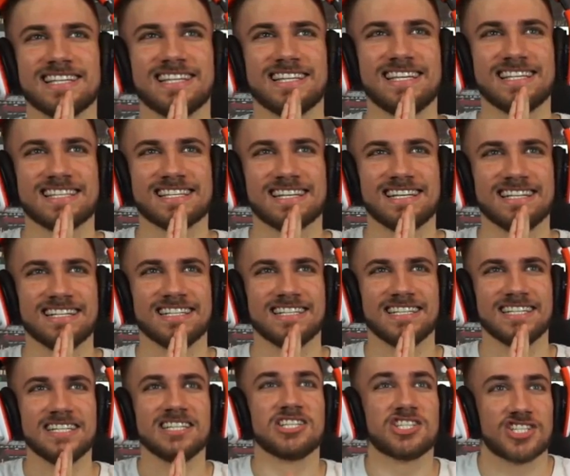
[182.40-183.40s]

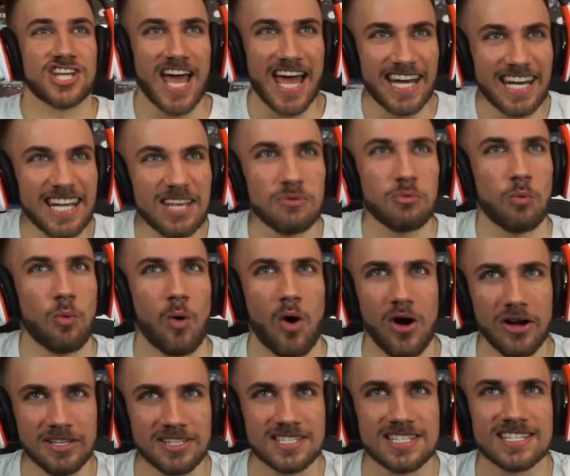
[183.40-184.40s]
What? Jennie, what? What
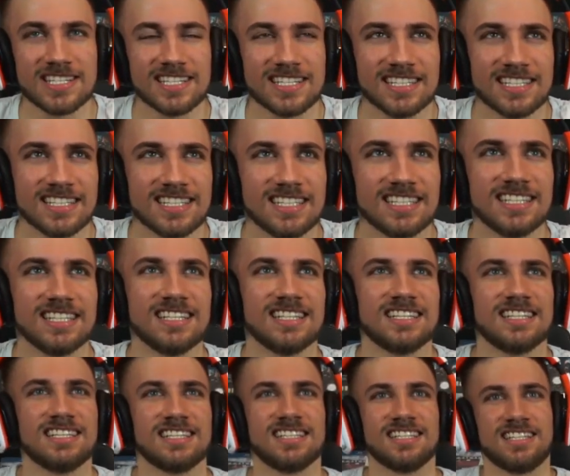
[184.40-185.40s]
are you talking
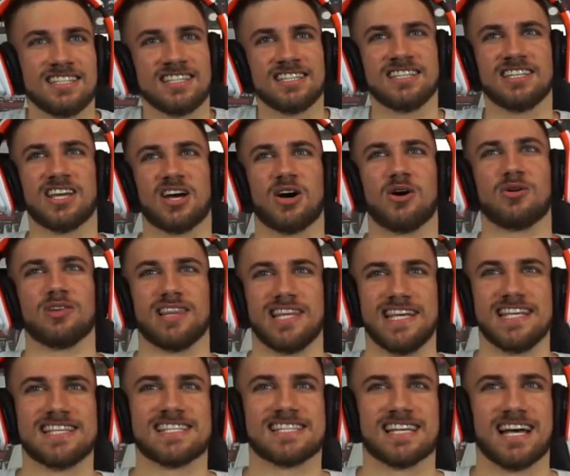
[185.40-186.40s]
about? No,
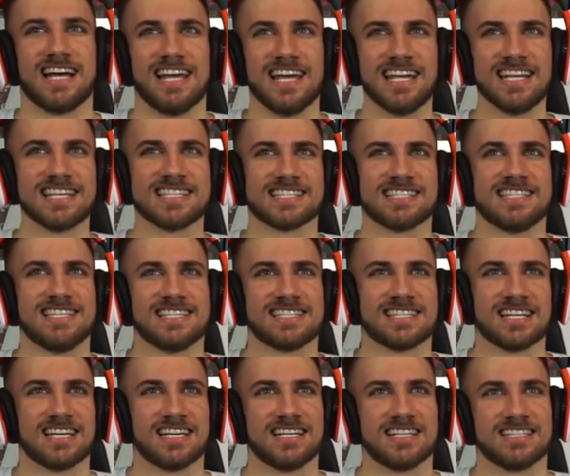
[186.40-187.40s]
Lisa. It is
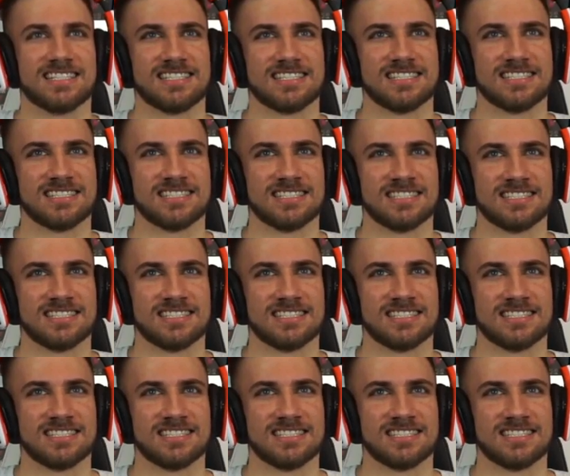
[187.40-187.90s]
Lisa. Right?